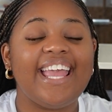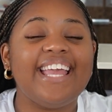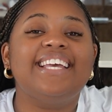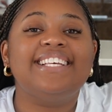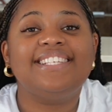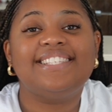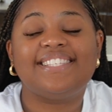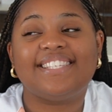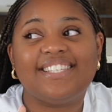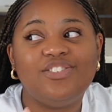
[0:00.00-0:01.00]
it
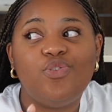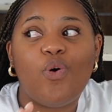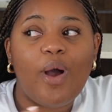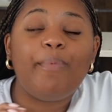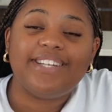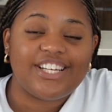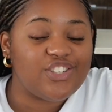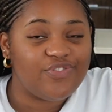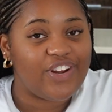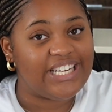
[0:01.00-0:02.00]
is not a
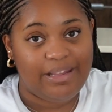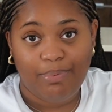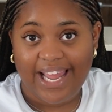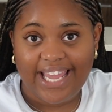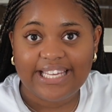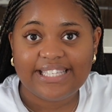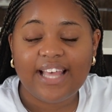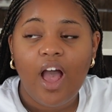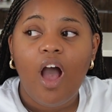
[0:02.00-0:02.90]
pedestrian friendly place.